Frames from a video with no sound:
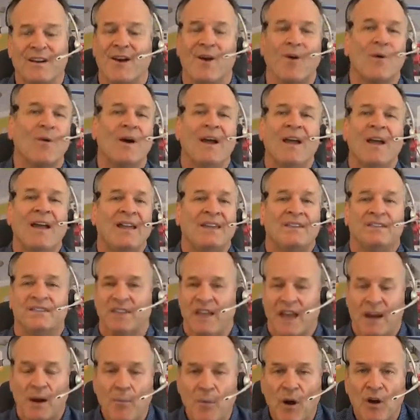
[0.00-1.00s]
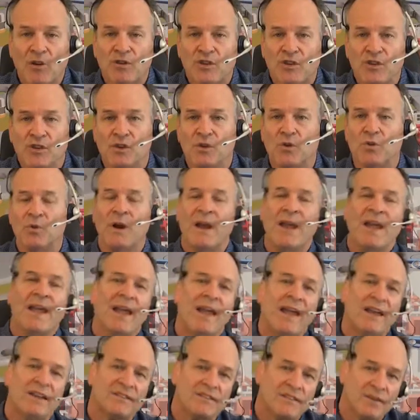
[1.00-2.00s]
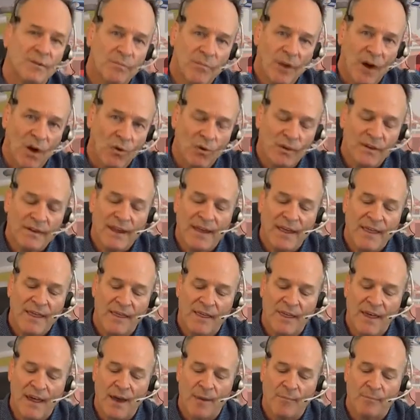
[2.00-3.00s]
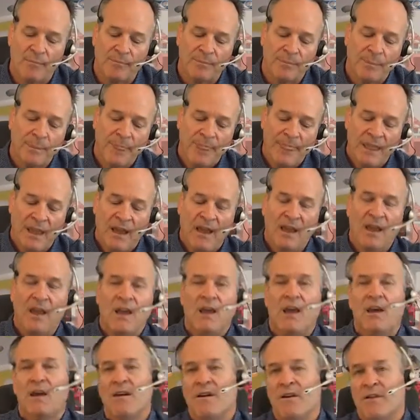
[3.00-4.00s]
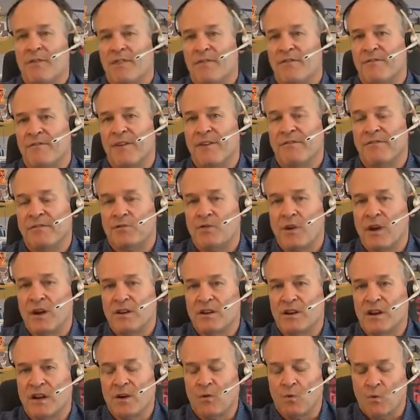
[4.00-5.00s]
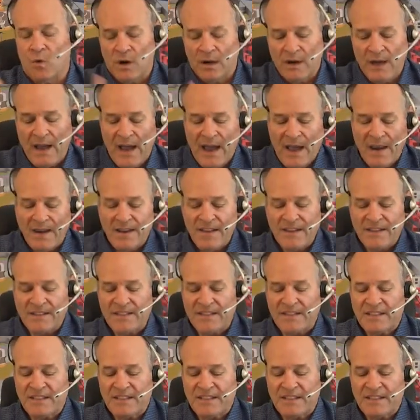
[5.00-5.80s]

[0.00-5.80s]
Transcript: No, it's not about you, it's about them. The fifth trait you're going to work on is